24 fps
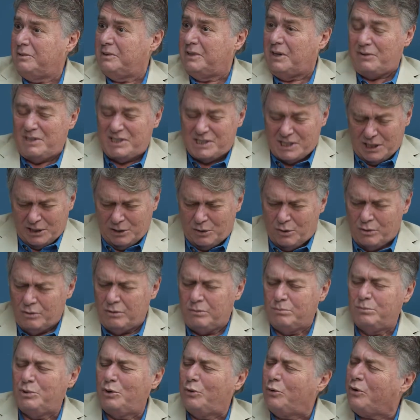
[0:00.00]
There is a
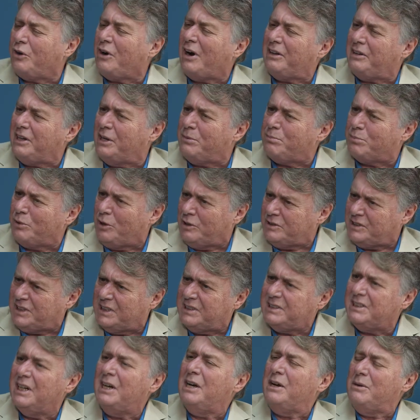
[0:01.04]
long bureaucratic
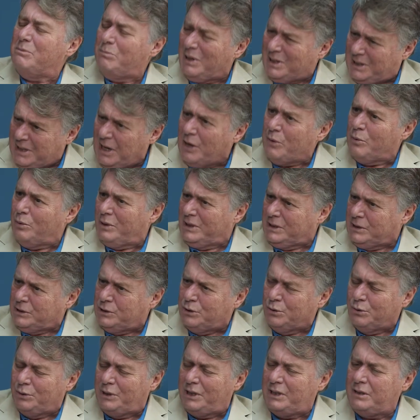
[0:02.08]
process, but they will
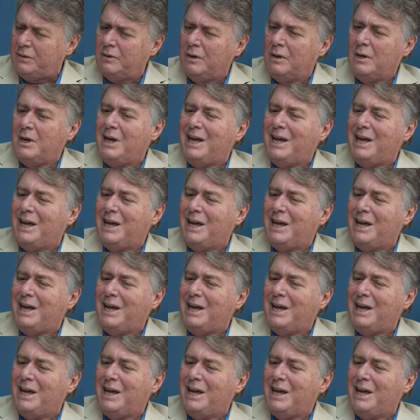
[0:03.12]
do it.